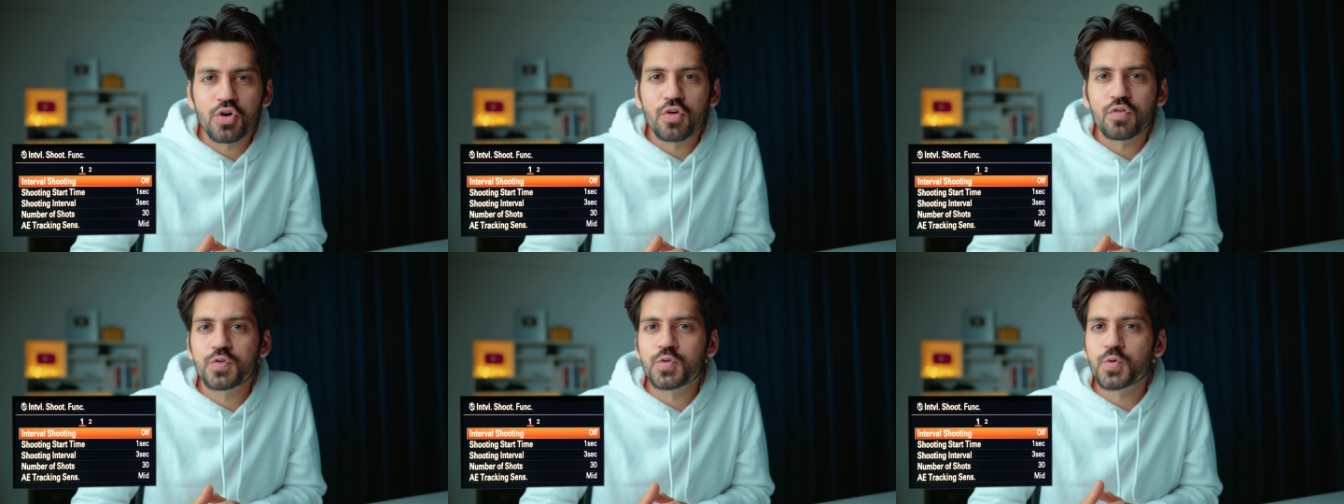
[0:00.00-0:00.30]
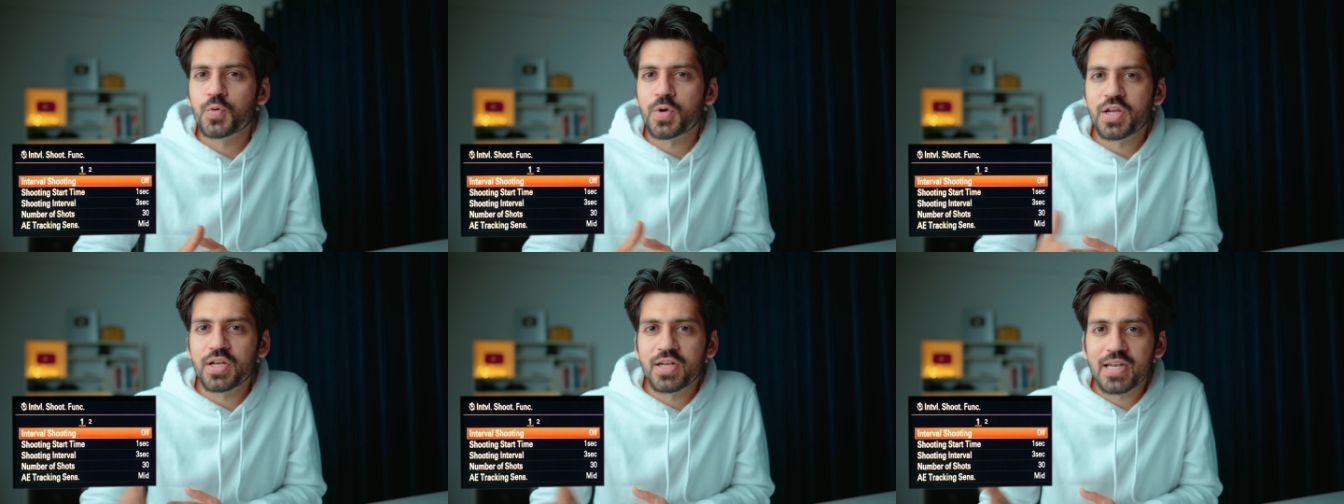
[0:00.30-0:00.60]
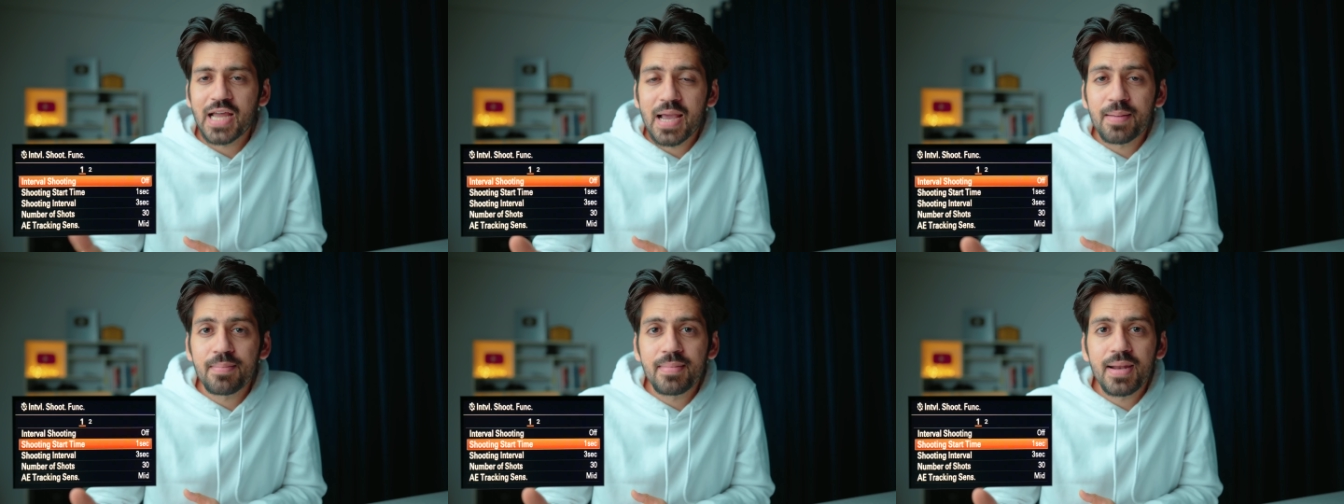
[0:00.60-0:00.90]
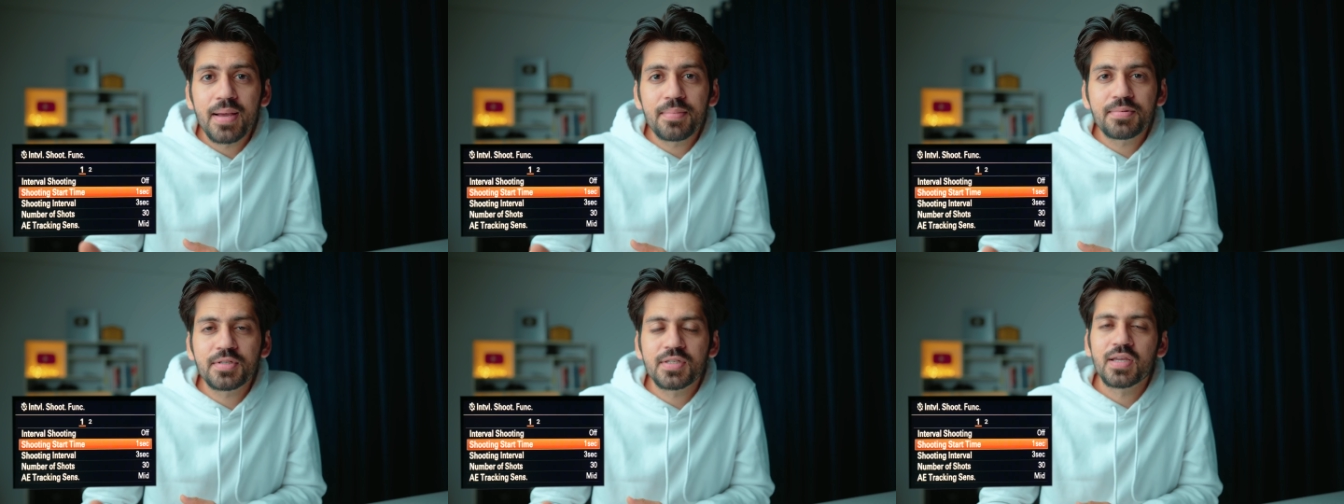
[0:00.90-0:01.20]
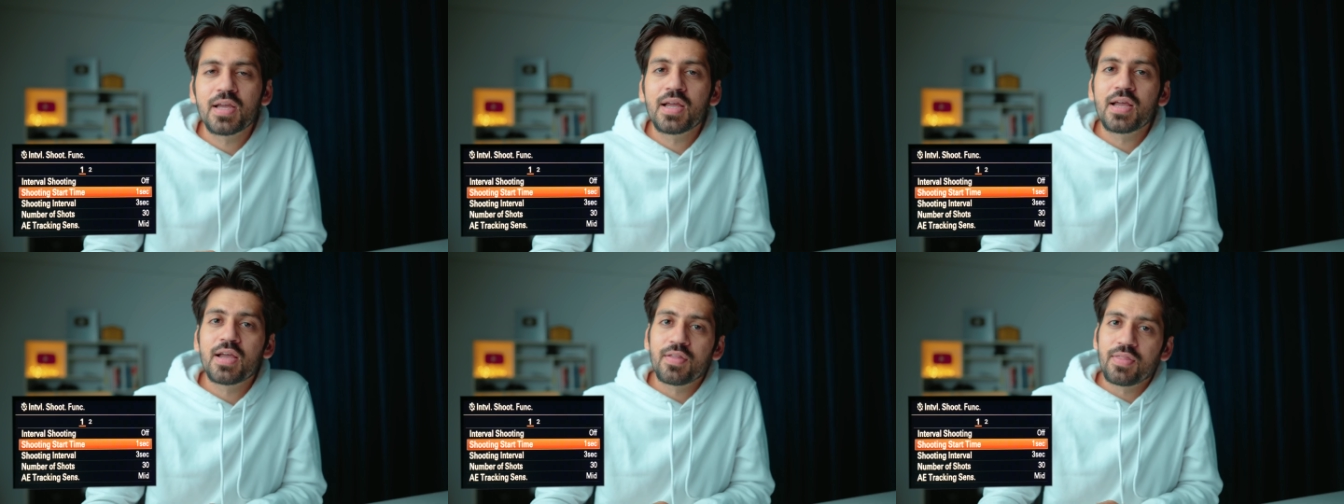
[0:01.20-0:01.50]
of shooting time lapse,
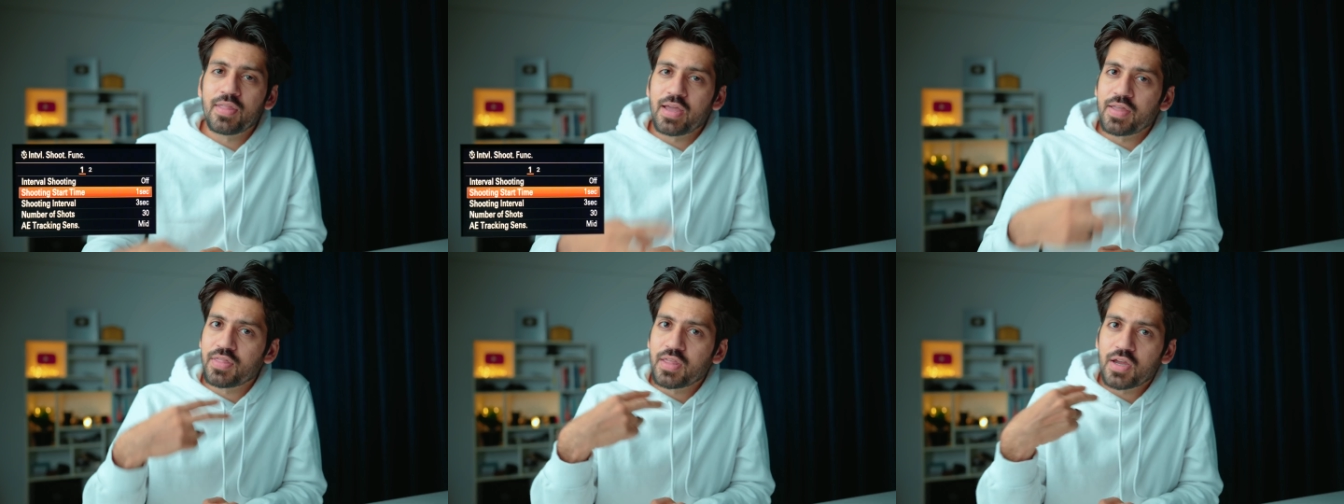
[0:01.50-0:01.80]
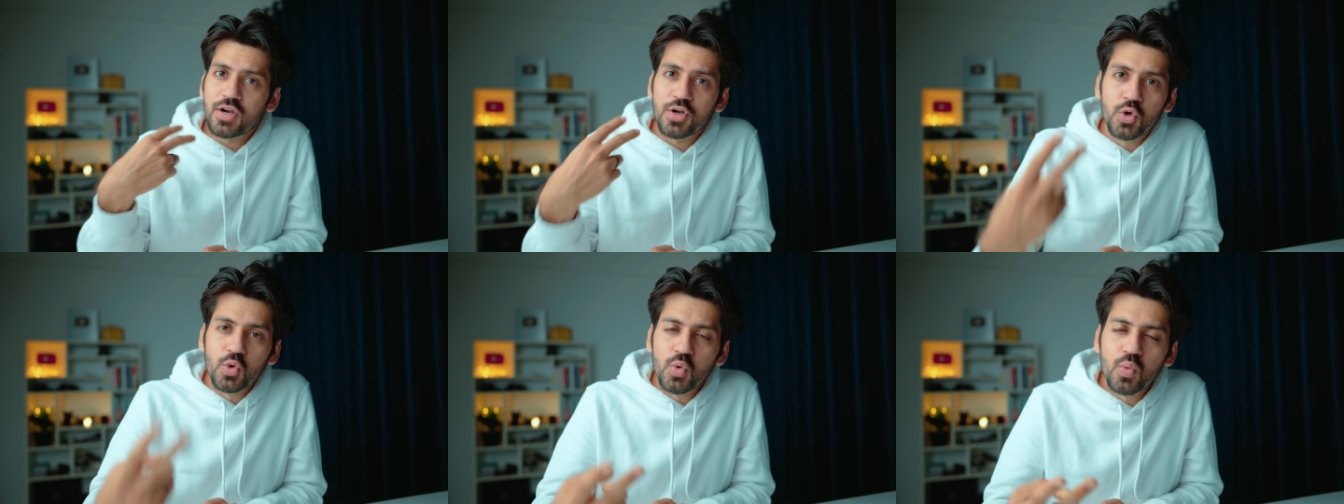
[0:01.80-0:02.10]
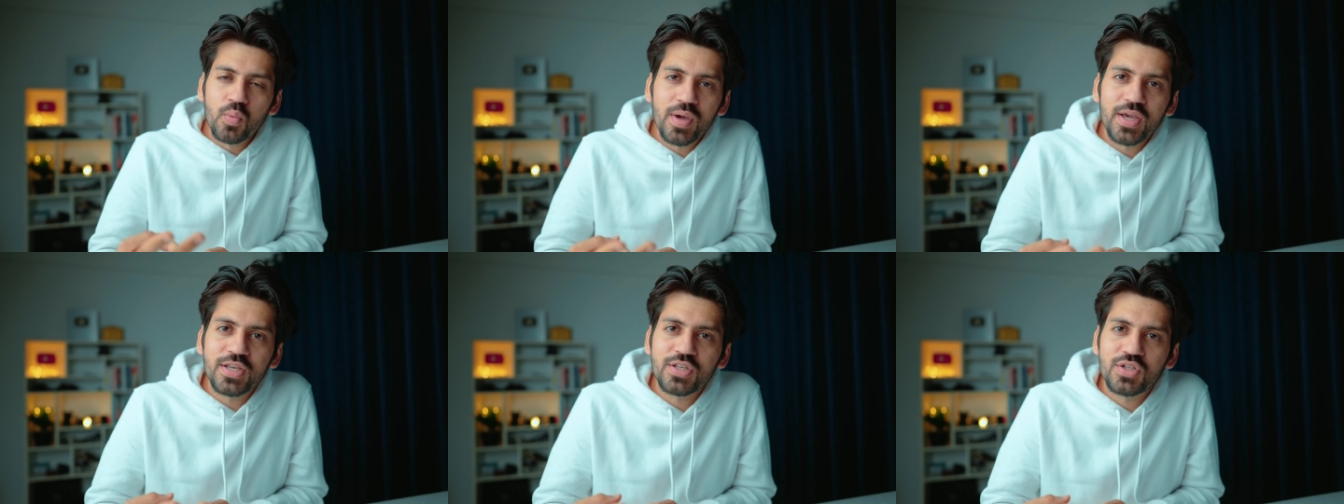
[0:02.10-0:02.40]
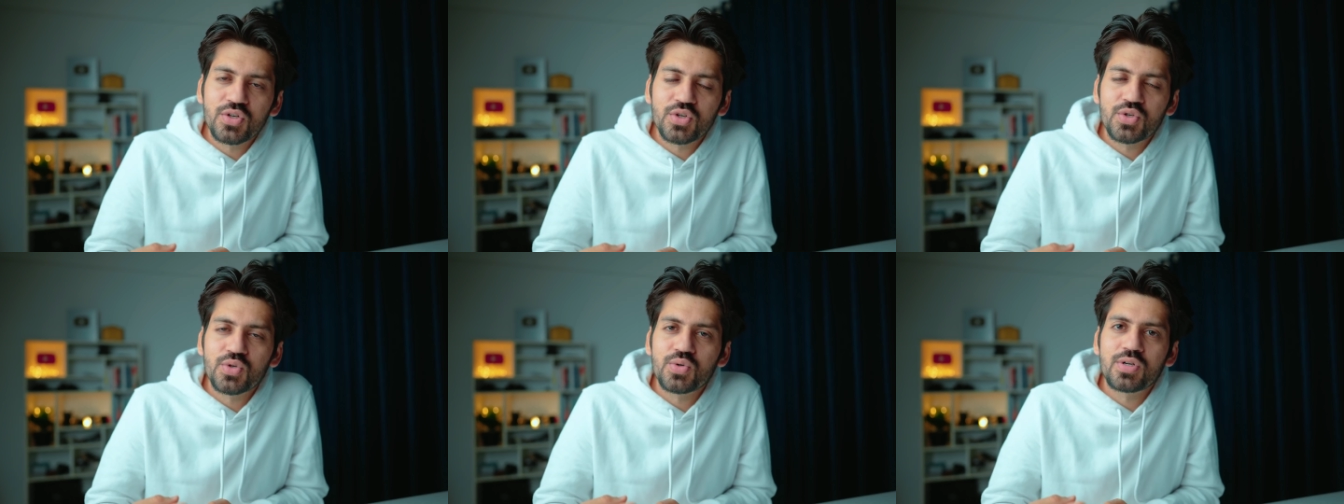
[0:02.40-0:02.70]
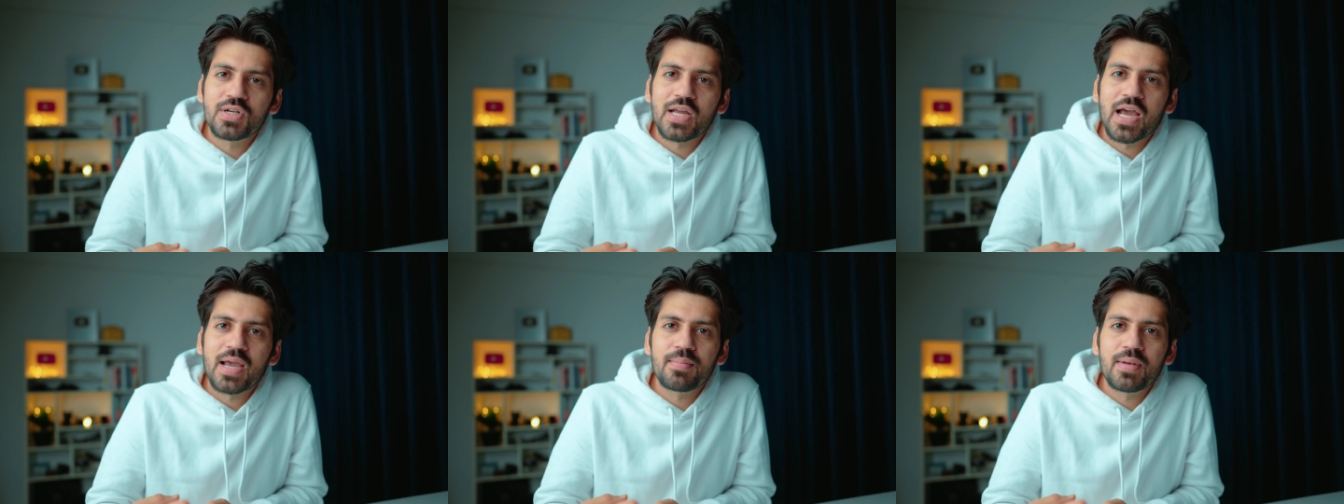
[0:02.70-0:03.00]
and there are two ways to
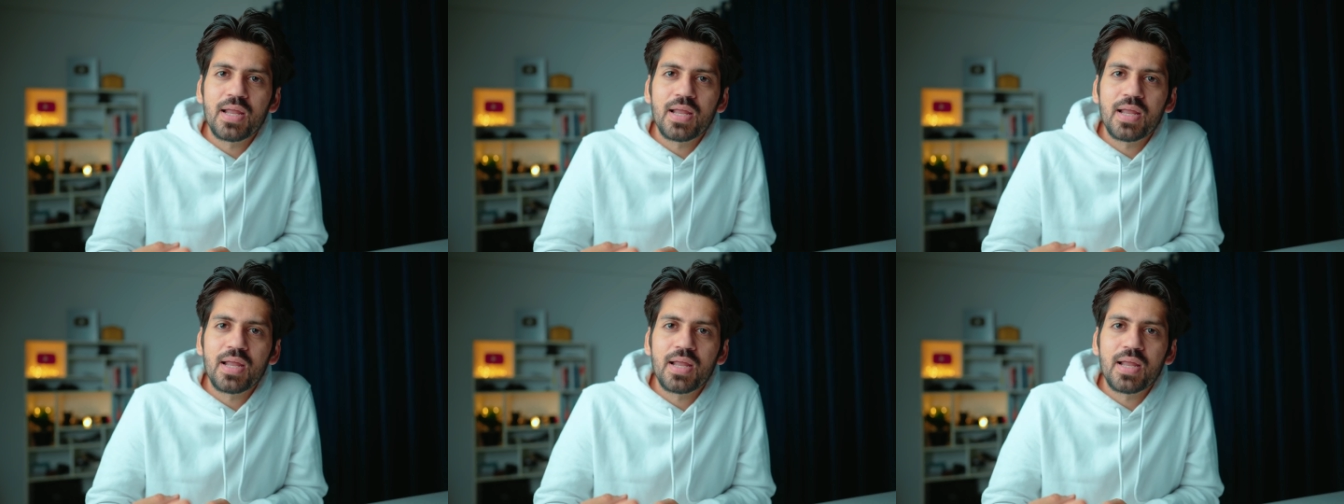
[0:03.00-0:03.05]
shoot time